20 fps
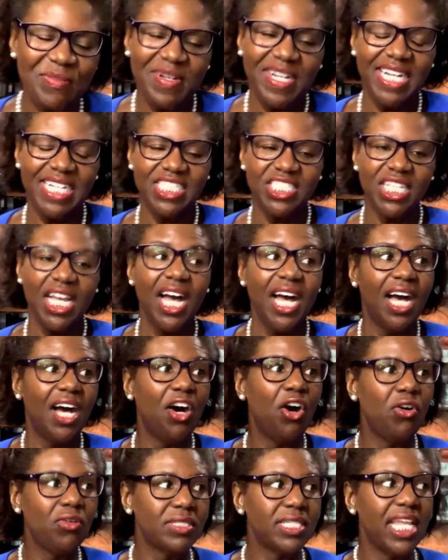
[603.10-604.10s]
much.
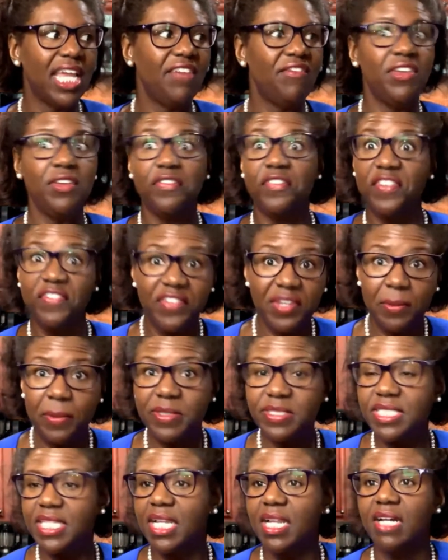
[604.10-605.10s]
Old Navy
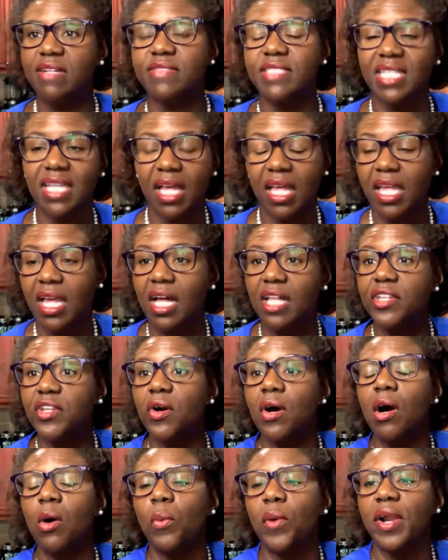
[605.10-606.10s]
50% off sale. Y'all know
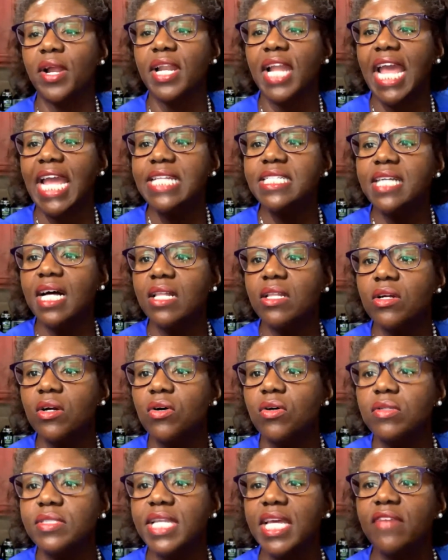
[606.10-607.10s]
I'll wear an $8
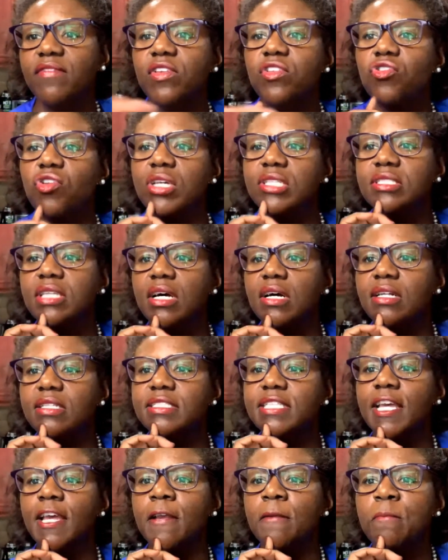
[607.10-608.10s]
Old Navy dress all
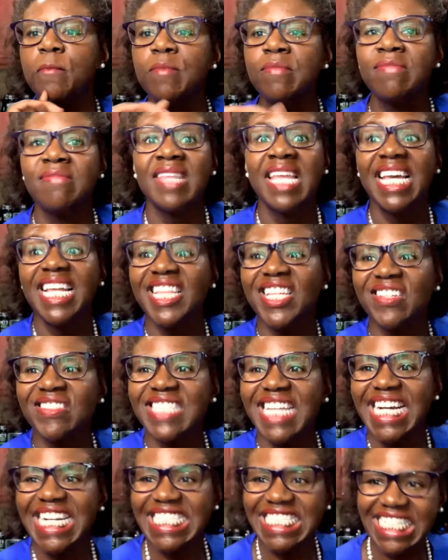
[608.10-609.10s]
day. Hello,
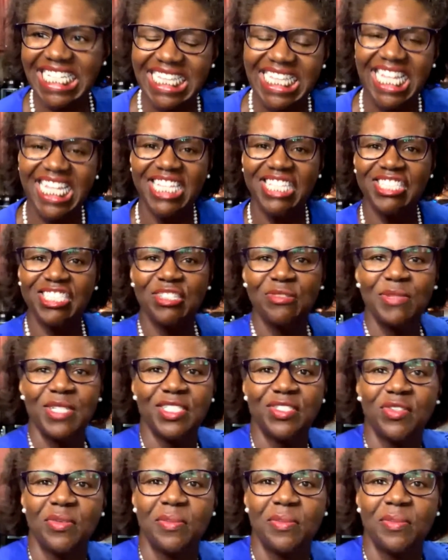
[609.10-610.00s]
Tasha. Thank you so much